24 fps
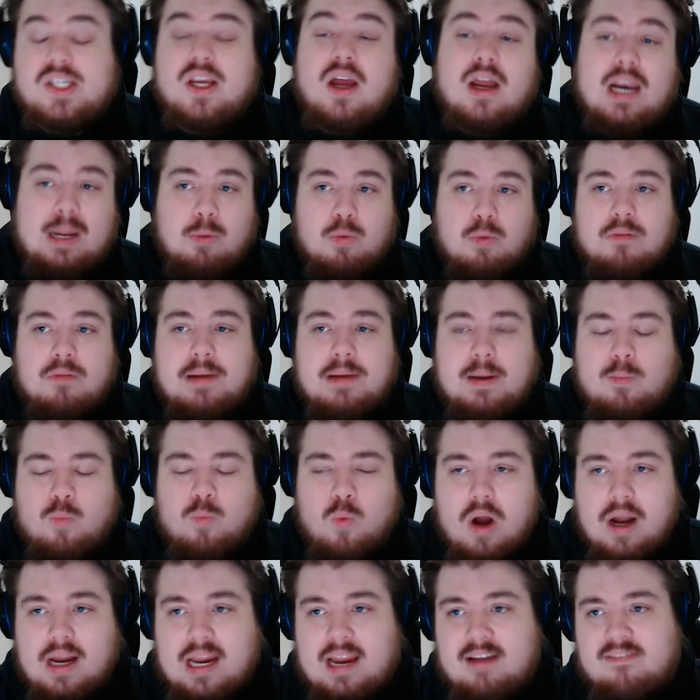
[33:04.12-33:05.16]
certainly would have been
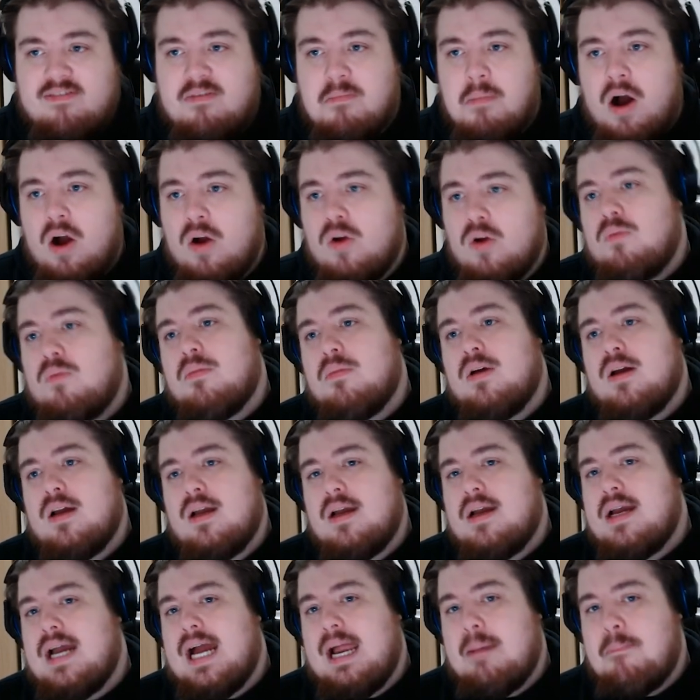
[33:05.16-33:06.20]
working from home,
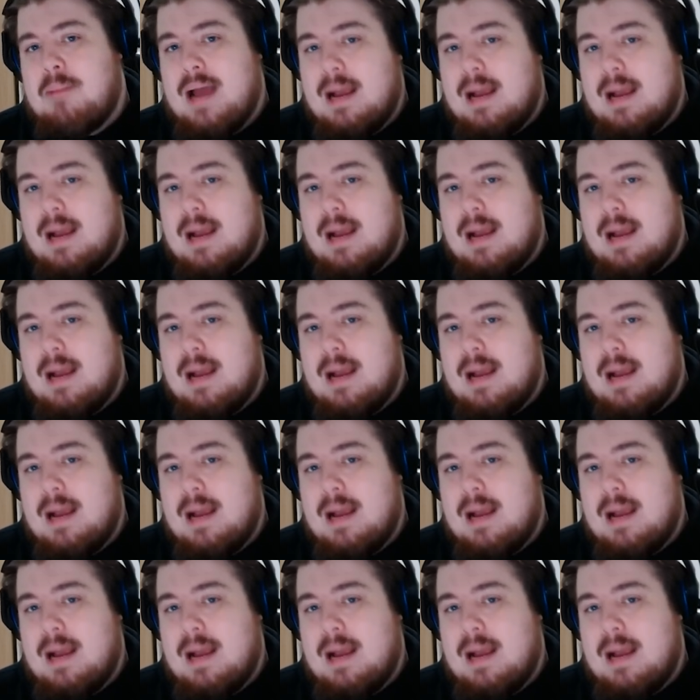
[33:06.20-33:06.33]
and